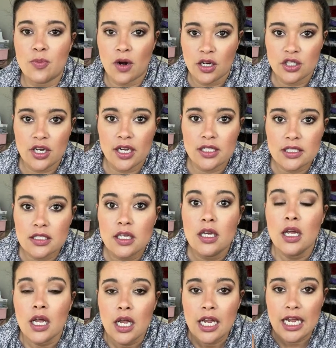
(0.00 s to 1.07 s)
projects.
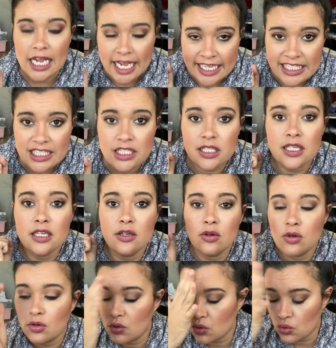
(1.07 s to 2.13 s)
It's
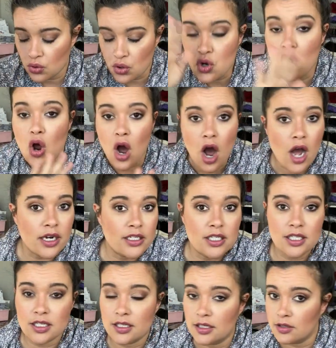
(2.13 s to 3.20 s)
not
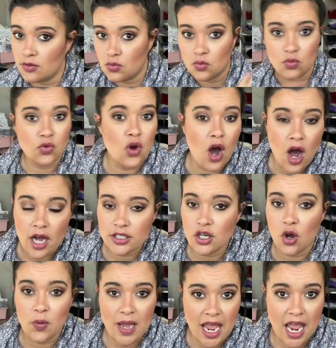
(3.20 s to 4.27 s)

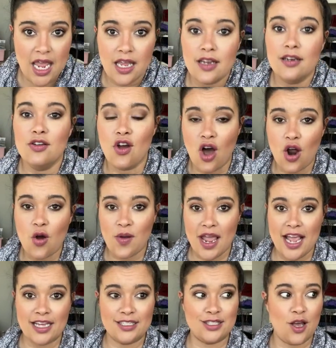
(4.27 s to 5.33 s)
okay, not
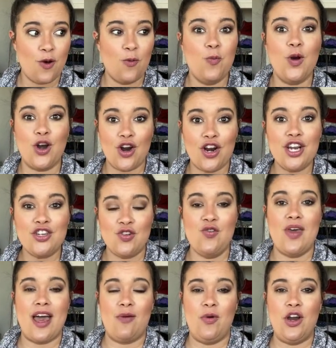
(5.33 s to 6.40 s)
okay. So we're going to do
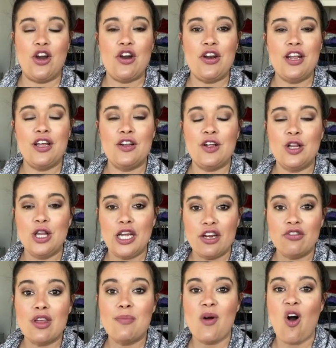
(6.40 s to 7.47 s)
that. We're going to clear
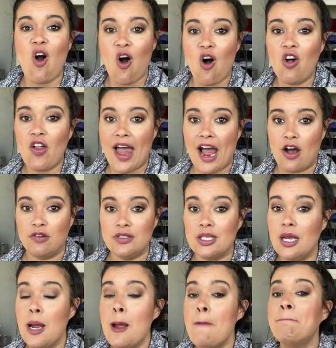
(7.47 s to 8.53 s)
them all out.
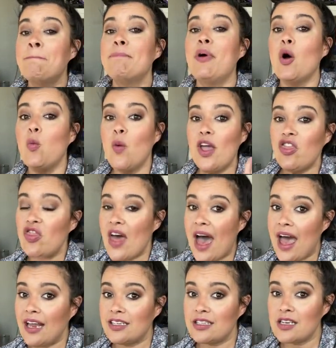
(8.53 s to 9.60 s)
But with
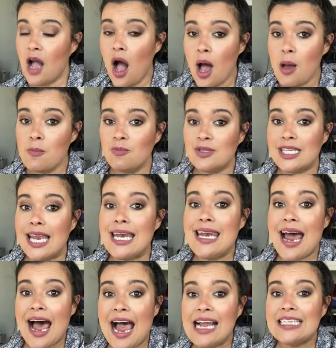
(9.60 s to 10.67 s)
that comes
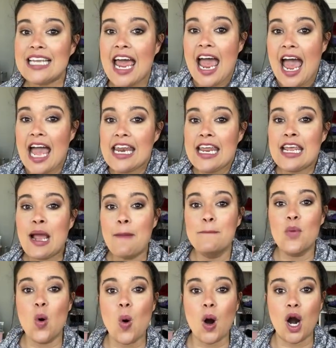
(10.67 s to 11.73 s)
not adding
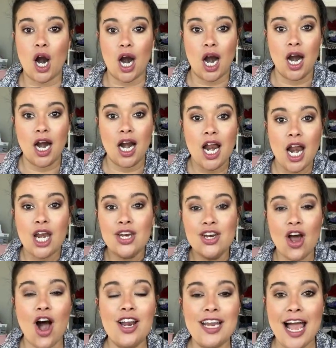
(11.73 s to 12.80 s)
more,
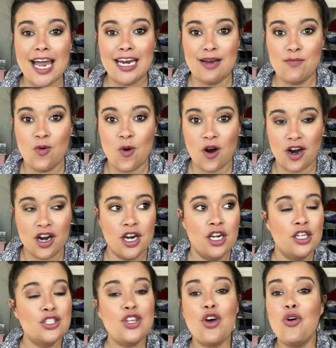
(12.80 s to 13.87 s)
not adding more.
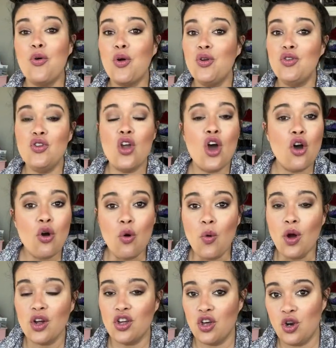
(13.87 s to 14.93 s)
So
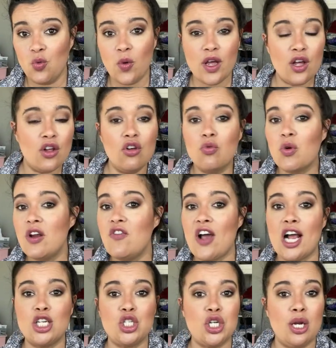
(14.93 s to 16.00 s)
no Goodwill
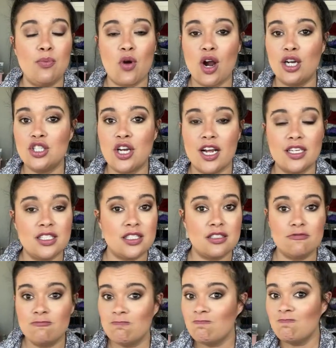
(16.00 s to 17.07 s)
refashioning projects,
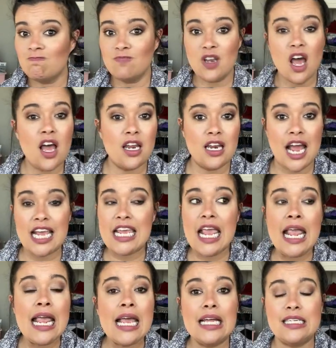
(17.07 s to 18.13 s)
none. I
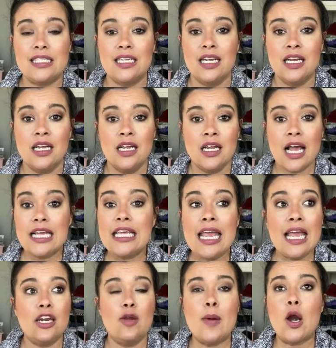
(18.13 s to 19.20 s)
can't,
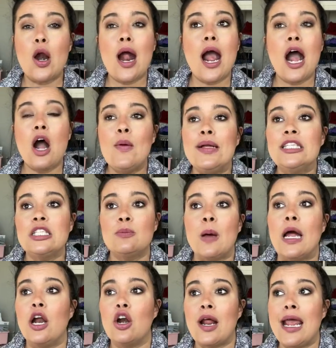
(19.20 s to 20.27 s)
no matter how
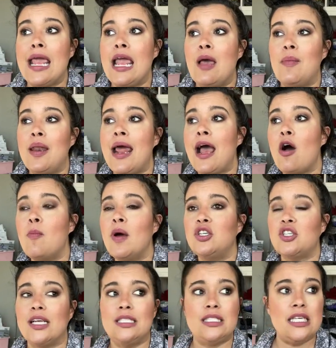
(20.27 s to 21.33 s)
inspired I am and how much
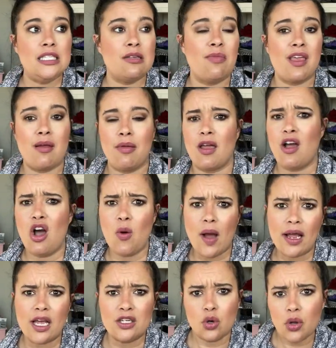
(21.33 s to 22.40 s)
I see something, I'm like, oh,
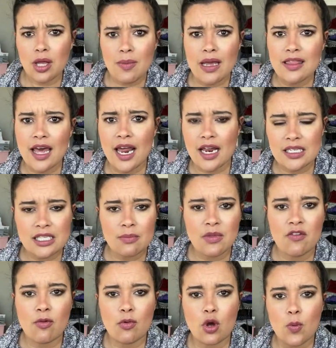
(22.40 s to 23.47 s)
I could totally make that out of
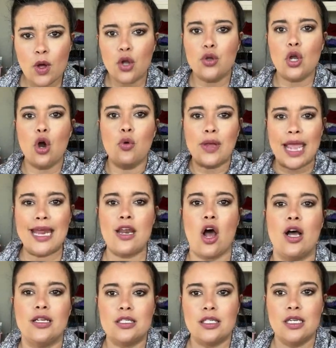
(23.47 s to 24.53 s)
something from Goodwill. No,
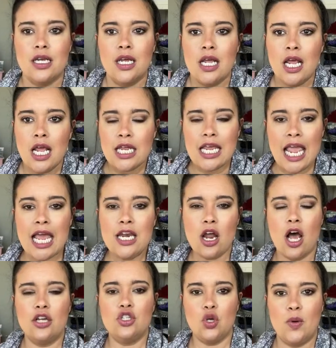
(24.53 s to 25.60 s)

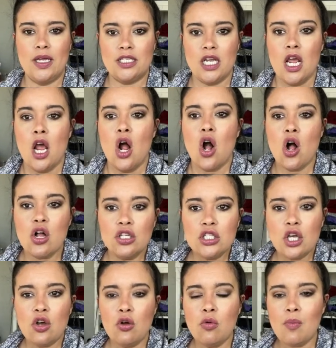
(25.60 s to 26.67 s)
cannot do it.
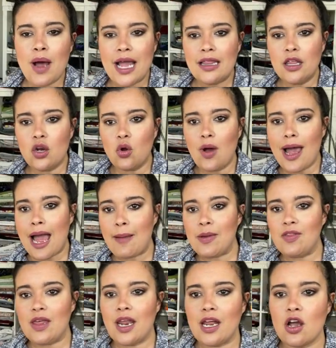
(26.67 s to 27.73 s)
Also, my little
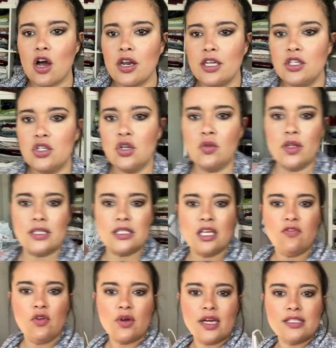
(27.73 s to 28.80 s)
habit that I got into, let's see
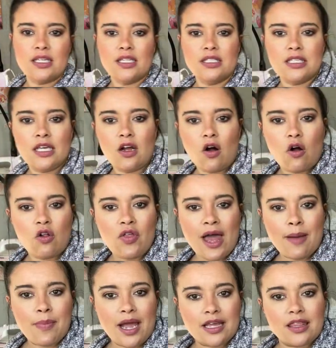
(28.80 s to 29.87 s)
if you guys can see all
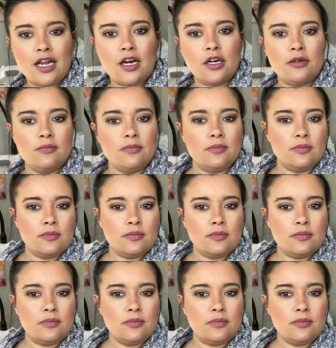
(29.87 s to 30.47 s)
that back there.